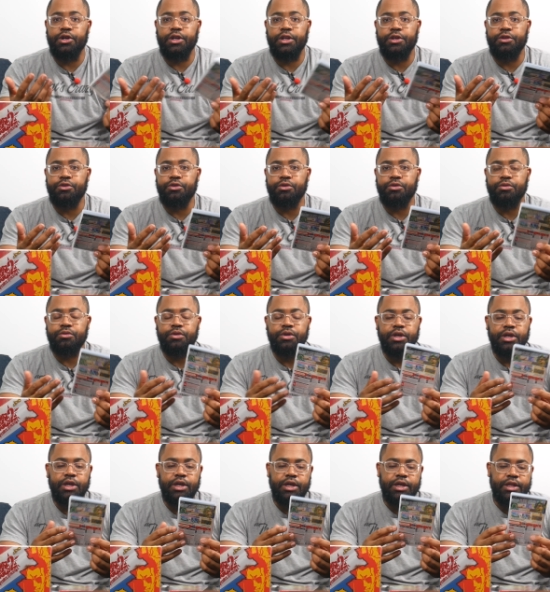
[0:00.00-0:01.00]
turn
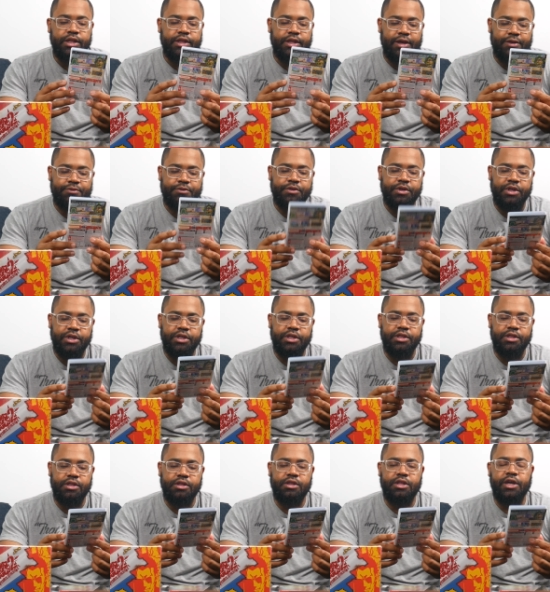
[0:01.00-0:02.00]
into.
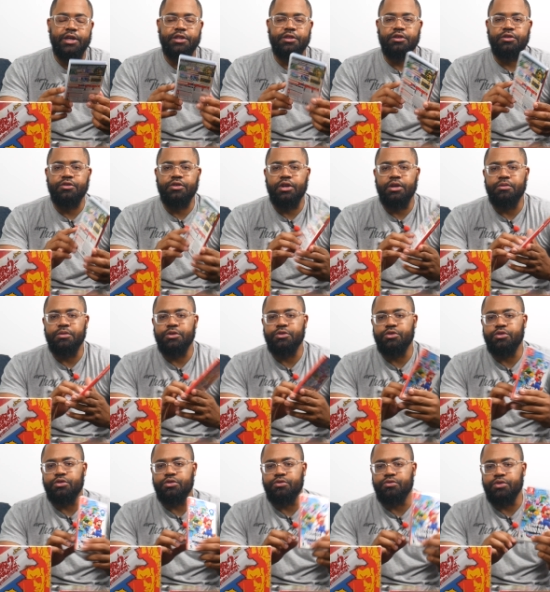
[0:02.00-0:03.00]
Definitely like this game.
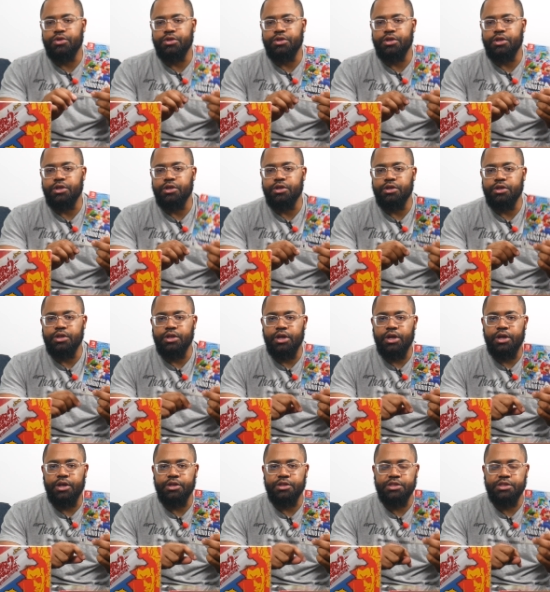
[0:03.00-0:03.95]
This was really good,